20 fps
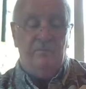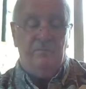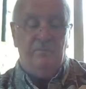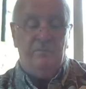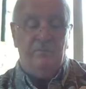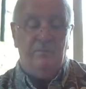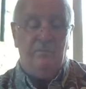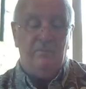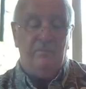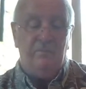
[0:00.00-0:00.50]

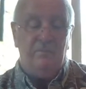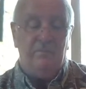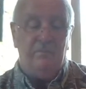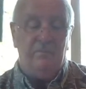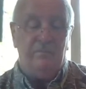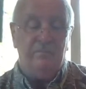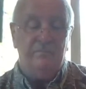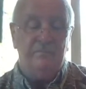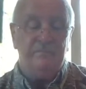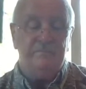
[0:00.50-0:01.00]
Maureen. She's
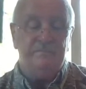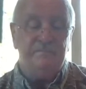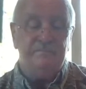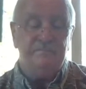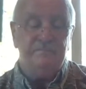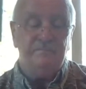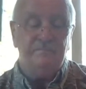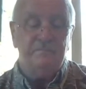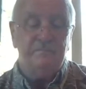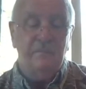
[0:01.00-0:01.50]
leaving the
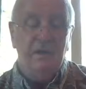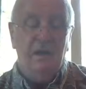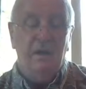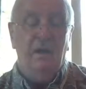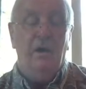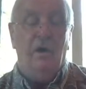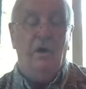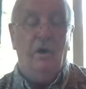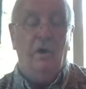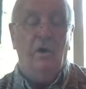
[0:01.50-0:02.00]
kids.
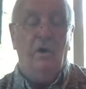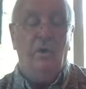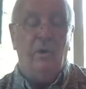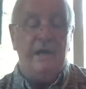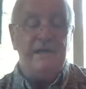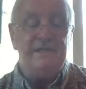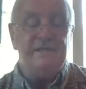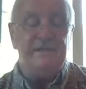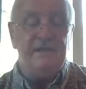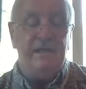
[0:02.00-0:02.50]
Oh,
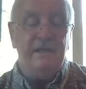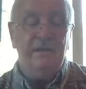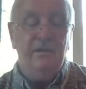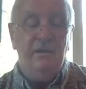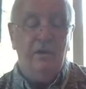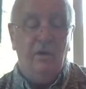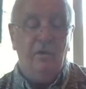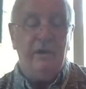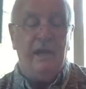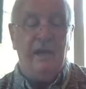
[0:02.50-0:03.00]
I see.
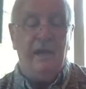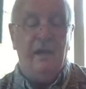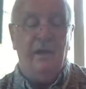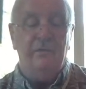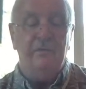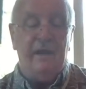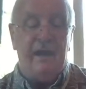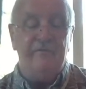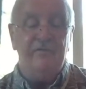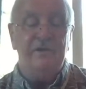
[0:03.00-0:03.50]
Okay, I
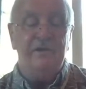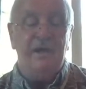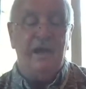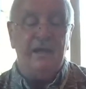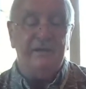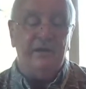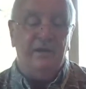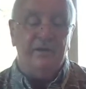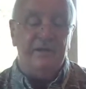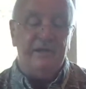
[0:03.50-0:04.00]
haven't
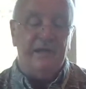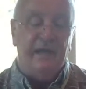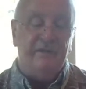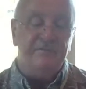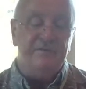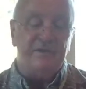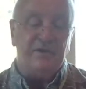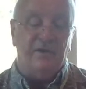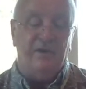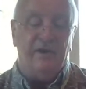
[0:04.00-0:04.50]
got there yet.
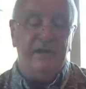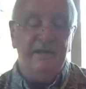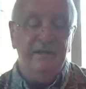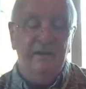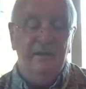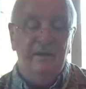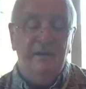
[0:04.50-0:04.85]
Sorry.